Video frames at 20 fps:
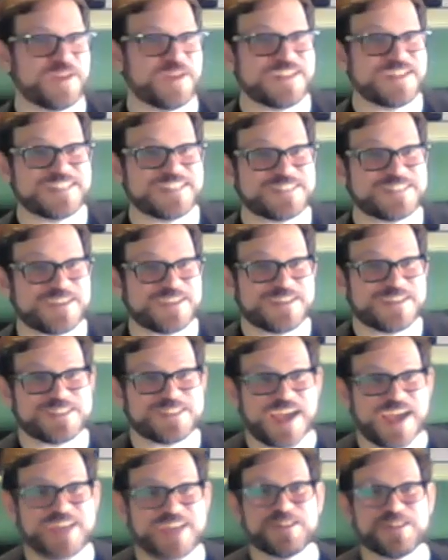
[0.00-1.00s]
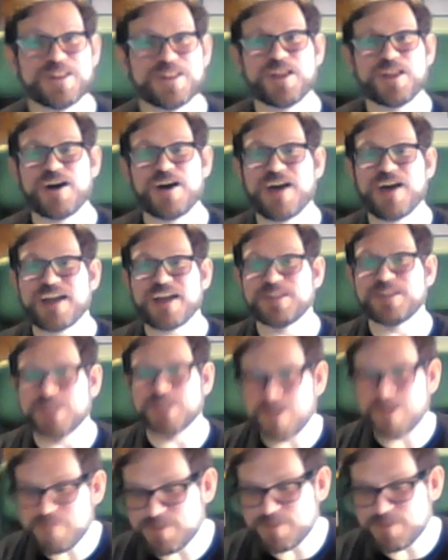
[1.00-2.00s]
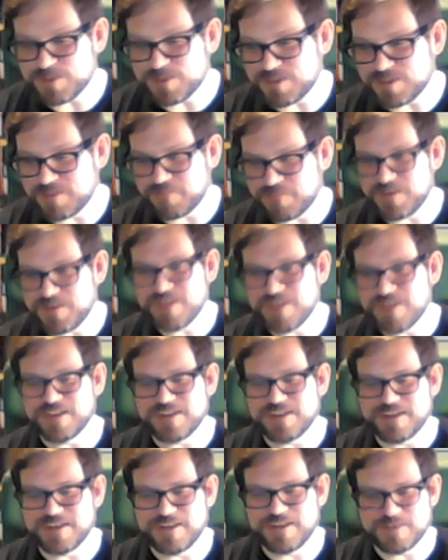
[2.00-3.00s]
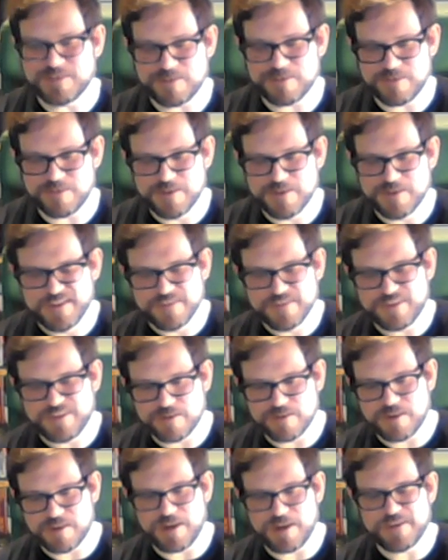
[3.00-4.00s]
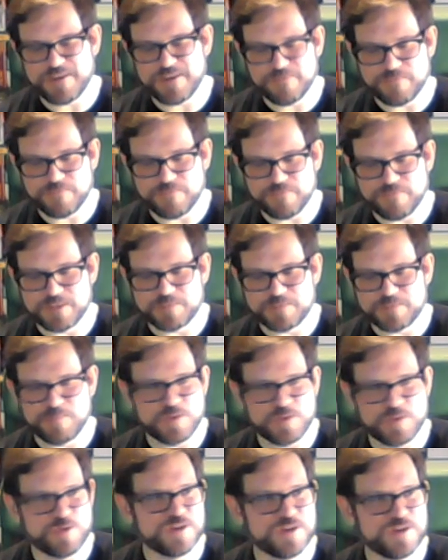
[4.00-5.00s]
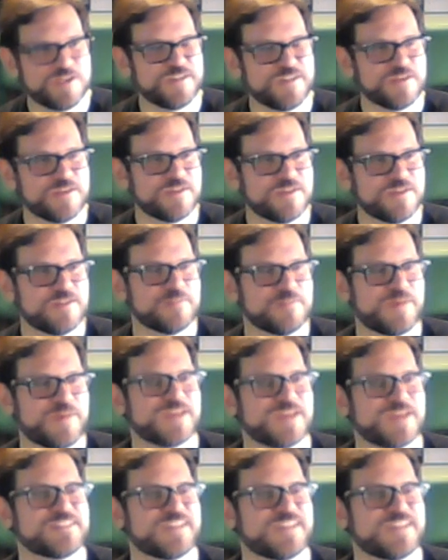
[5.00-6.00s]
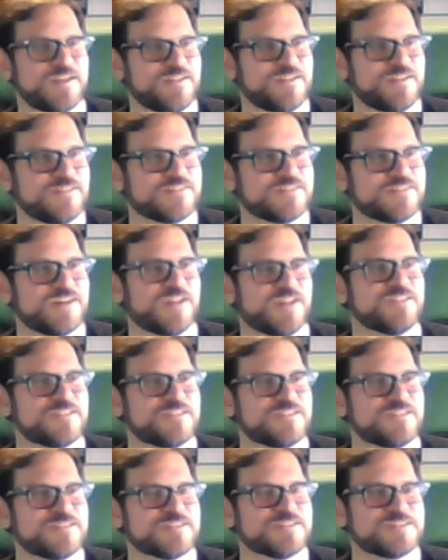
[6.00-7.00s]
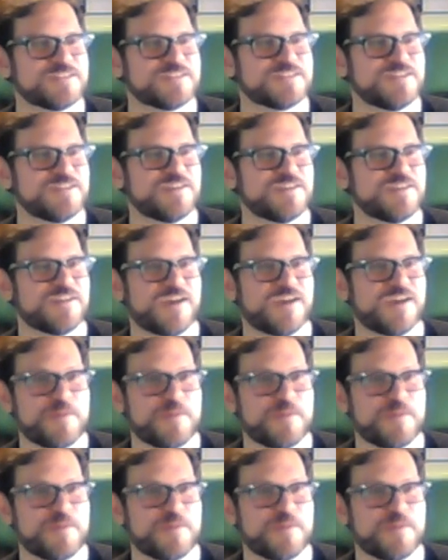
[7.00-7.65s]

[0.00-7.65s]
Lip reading: I love those, the feel, and they're kind of these muted pastel colors. I mean,